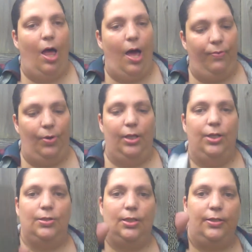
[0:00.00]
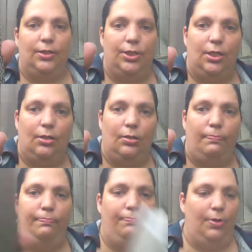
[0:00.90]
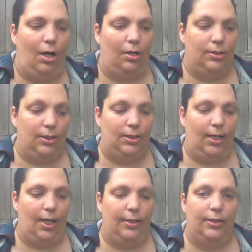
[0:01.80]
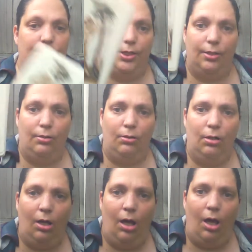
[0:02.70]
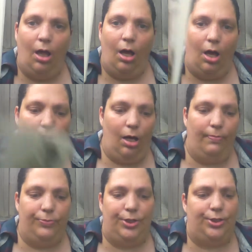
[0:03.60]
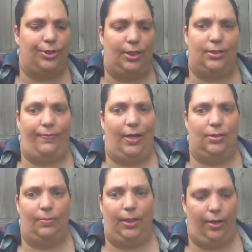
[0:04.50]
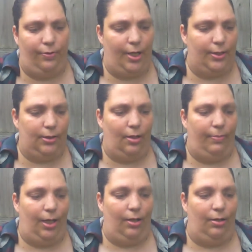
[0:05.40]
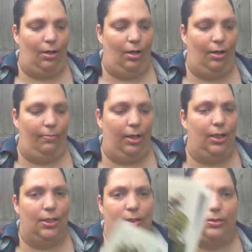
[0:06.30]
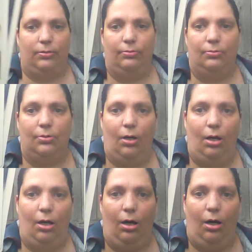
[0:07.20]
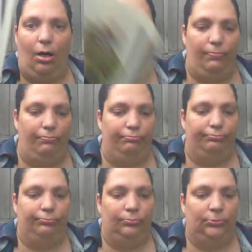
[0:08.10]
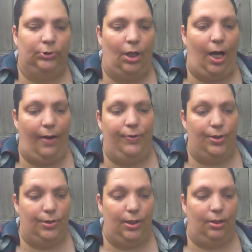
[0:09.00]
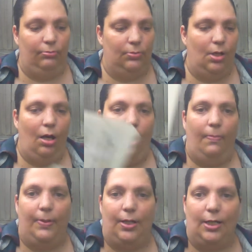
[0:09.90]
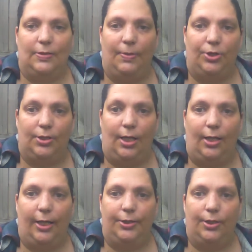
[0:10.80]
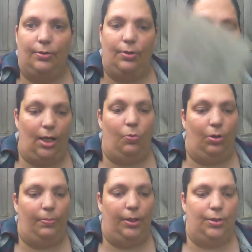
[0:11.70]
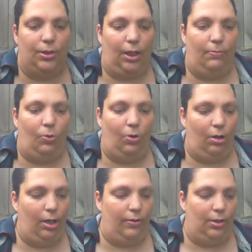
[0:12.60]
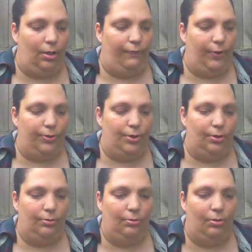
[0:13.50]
Haven't really used it this year, or since I got it this year. Just because I've had so many other decks come in. It is on, I have used it, but not as much as I'd like to. And I will be using it more in the near future.